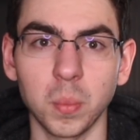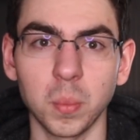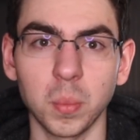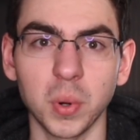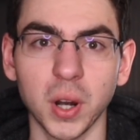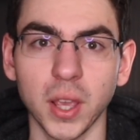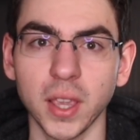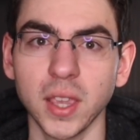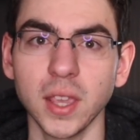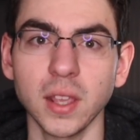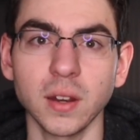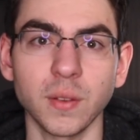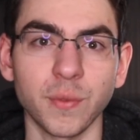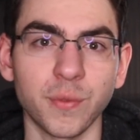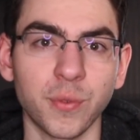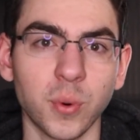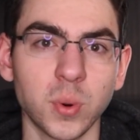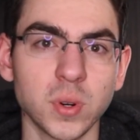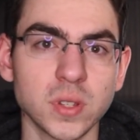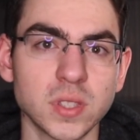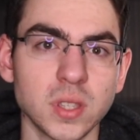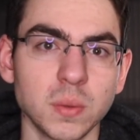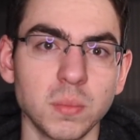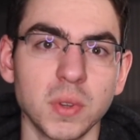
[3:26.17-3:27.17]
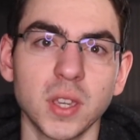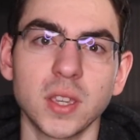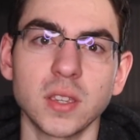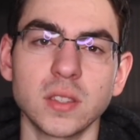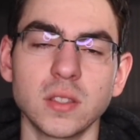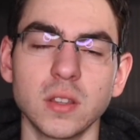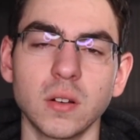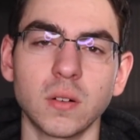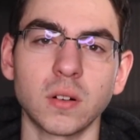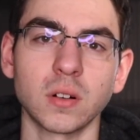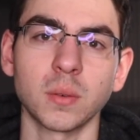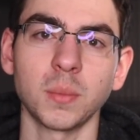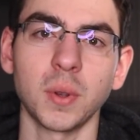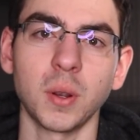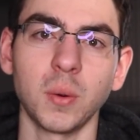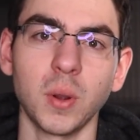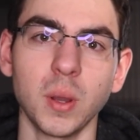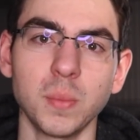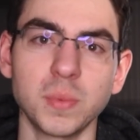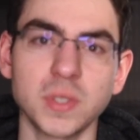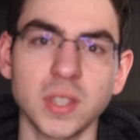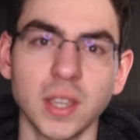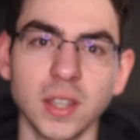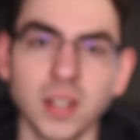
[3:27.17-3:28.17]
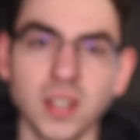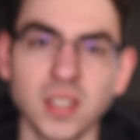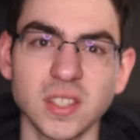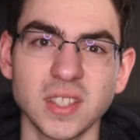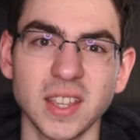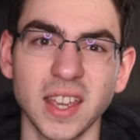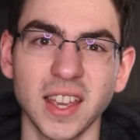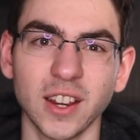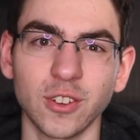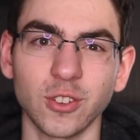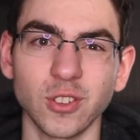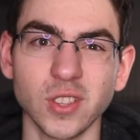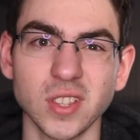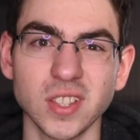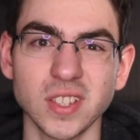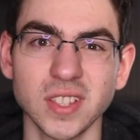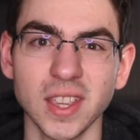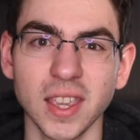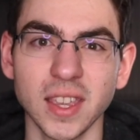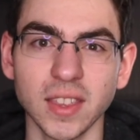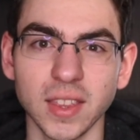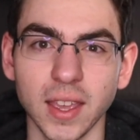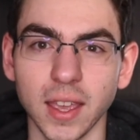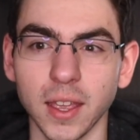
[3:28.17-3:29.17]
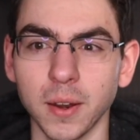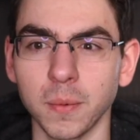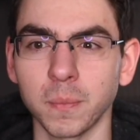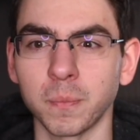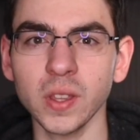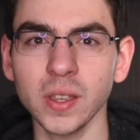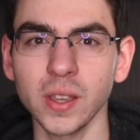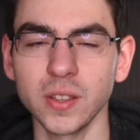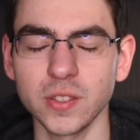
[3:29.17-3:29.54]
but I can't enforce it because nowhere on my website does it actually say that.